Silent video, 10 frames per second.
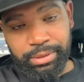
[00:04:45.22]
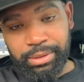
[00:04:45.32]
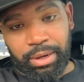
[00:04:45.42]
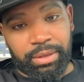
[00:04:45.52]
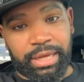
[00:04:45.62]

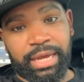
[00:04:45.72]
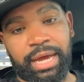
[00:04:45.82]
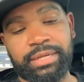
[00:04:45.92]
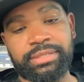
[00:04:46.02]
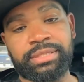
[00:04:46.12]
all that
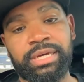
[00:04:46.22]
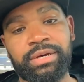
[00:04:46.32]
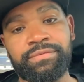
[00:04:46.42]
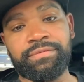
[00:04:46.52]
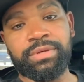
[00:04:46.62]
kind of
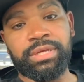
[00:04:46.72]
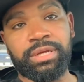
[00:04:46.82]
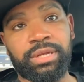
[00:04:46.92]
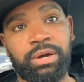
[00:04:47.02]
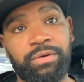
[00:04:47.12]
stuff.
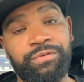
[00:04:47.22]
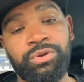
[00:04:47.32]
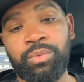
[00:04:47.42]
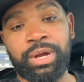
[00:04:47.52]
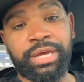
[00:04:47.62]
If you
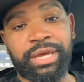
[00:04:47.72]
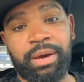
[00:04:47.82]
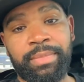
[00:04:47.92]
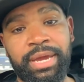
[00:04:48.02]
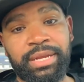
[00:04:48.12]
want to
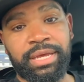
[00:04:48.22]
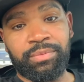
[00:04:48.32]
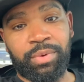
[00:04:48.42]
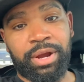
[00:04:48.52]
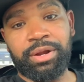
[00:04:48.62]
come in
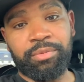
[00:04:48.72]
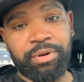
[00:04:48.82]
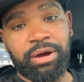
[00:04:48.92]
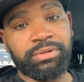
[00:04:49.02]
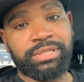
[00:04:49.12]
wearing a
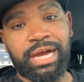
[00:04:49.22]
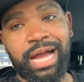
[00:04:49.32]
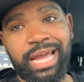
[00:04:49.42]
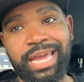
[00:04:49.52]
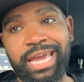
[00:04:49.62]
bow
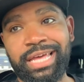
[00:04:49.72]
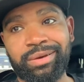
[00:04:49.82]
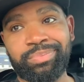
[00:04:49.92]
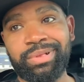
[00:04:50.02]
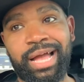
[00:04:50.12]
tie and a
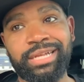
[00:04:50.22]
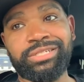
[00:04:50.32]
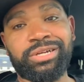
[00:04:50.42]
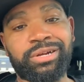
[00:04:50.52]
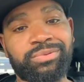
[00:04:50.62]
plaid
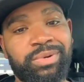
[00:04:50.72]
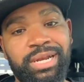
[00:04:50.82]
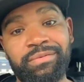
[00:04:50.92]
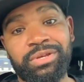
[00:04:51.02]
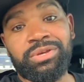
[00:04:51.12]
shirt and
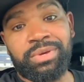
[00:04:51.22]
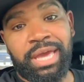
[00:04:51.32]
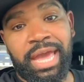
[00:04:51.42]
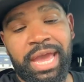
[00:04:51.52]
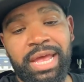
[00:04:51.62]
whatever, you
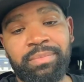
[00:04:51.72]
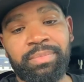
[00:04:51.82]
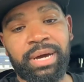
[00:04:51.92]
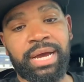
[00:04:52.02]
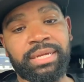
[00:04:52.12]
can.
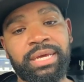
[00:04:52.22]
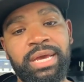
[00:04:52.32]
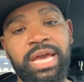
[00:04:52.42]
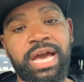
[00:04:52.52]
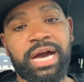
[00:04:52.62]
But,
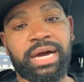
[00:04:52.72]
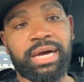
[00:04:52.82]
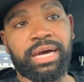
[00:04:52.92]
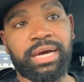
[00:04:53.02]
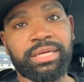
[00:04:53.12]

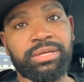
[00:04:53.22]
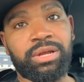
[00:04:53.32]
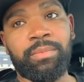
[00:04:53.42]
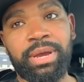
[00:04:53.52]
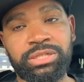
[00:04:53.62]

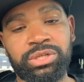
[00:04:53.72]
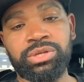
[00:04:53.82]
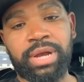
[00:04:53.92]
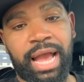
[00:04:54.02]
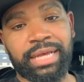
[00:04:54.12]
make sure
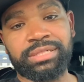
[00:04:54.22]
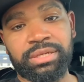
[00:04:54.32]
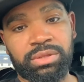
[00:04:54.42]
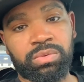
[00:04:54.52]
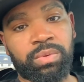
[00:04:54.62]
you're
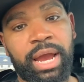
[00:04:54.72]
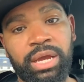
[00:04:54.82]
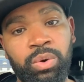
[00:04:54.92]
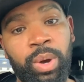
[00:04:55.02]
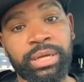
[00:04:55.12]
asking the right
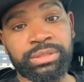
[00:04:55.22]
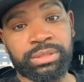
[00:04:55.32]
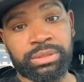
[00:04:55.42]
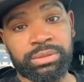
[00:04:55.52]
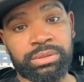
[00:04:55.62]

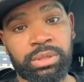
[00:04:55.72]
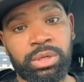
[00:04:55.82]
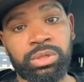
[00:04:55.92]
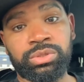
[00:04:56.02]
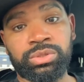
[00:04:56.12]
questions
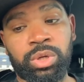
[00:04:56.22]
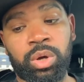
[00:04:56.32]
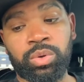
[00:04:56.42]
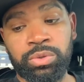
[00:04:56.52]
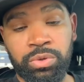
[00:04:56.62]

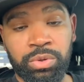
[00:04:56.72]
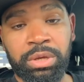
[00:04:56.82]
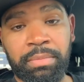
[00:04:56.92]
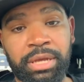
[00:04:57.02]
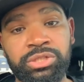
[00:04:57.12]
so you
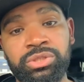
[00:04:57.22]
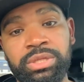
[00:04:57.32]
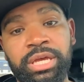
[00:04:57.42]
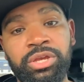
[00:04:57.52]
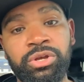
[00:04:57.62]
can make sure
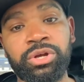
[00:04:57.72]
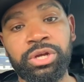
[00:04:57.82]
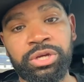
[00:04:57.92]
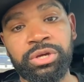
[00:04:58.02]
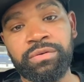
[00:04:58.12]
that you're a
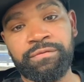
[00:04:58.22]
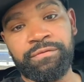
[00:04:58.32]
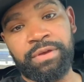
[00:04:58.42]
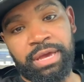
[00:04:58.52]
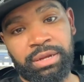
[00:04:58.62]
good
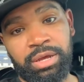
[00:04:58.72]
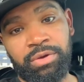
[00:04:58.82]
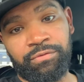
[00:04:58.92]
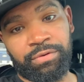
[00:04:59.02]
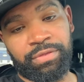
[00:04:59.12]
fit
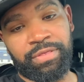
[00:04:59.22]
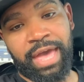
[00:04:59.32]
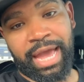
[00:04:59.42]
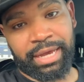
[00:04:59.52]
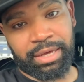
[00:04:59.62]
for
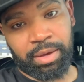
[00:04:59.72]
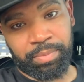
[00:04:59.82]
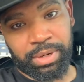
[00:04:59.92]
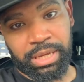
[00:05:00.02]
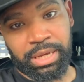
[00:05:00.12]
that
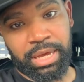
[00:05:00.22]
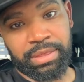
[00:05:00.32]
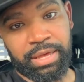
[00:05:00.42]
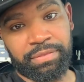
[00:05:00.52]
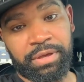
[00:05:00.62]
company
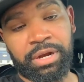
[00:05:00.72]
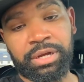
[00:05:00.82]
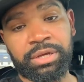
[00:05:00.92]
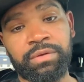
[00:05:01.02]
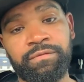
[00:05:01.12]
and that they're a
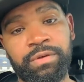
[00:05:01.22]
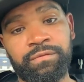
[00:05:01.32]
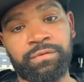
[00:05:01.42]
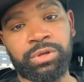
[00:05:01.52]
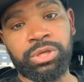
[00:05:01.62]
good fit
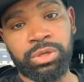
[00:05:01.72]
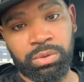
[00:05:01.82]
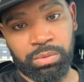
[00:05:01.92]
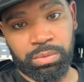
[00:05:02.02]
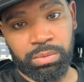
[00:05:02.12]
for you.